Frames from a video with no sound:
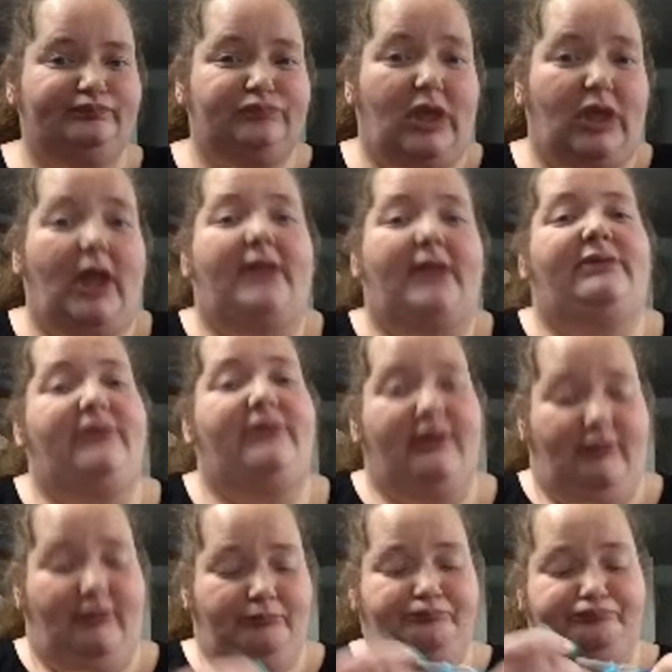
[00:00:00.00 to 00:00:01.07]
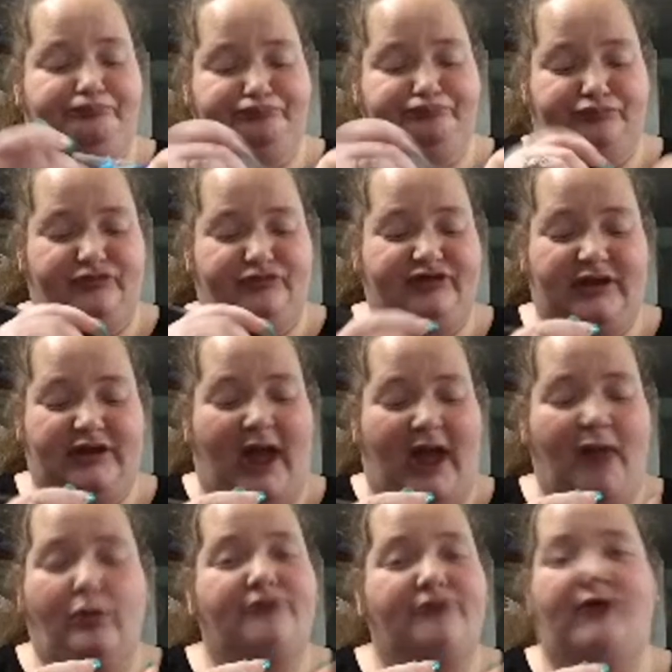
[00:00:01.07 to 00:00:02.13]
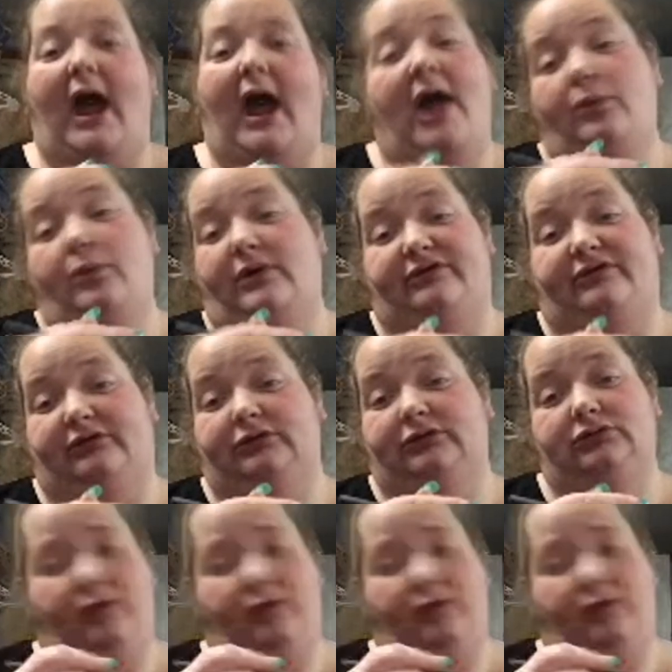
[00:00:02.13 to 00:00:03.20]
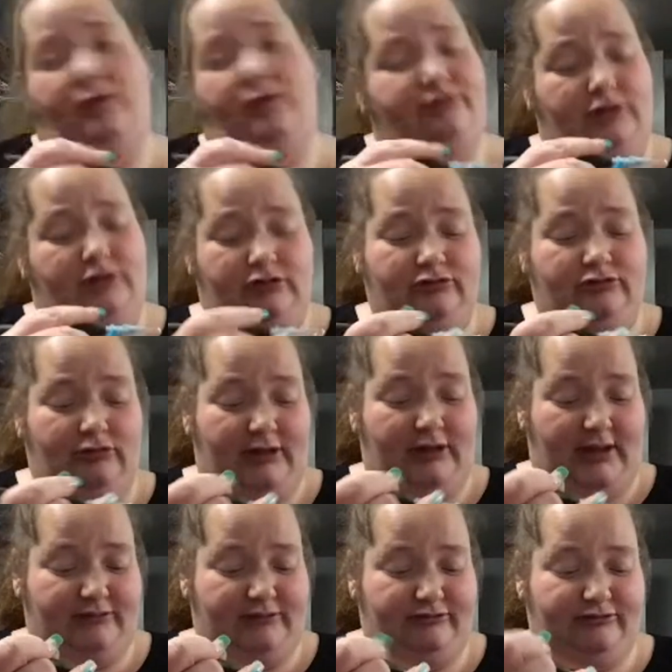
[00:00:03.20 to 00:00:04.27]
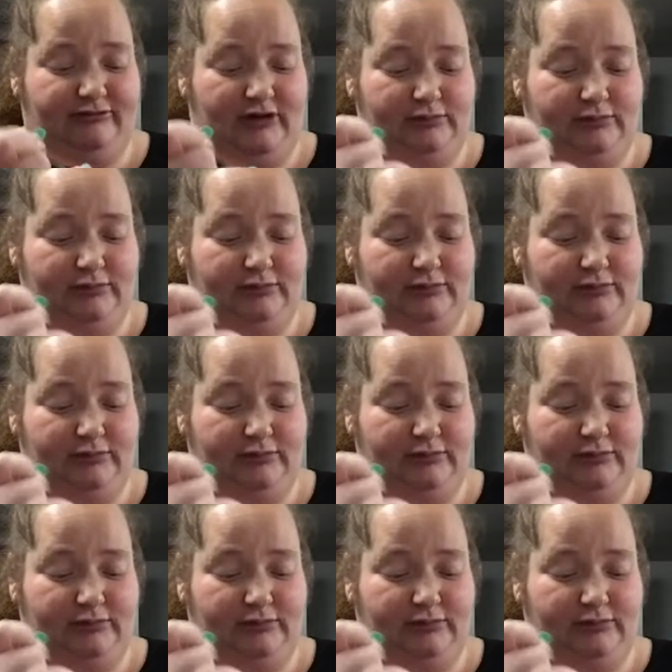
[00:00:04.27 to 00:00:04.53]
Yeah. See, I wasn't until I had to stop.